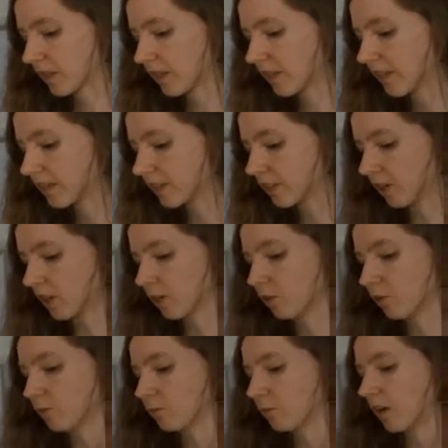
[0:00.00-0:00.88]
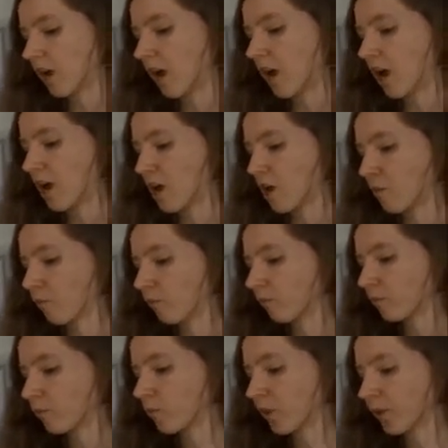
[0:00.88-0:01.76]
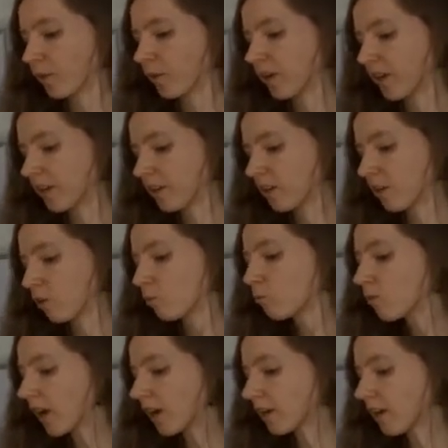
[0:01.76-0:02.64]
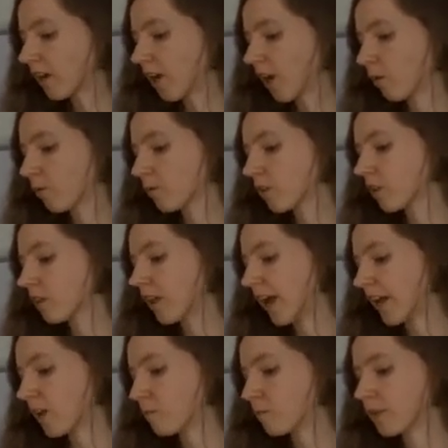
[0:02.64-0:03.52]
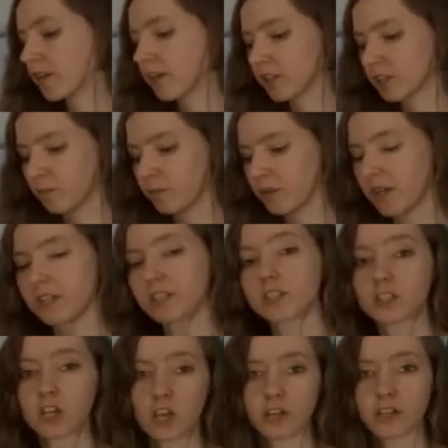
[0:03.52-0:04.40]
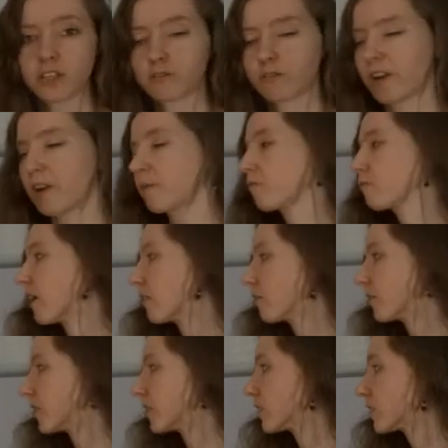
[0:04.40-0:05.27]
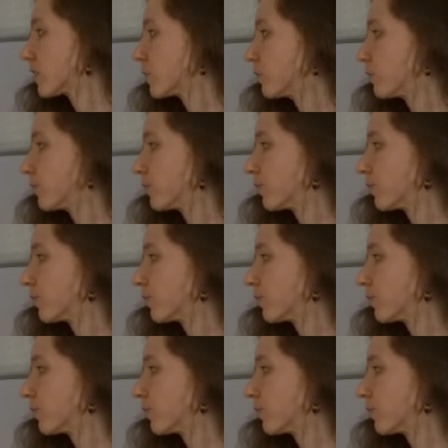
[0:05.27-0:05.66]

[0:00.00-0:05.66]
And so we want to know what color will the light appear to be in Scully's frame of reference.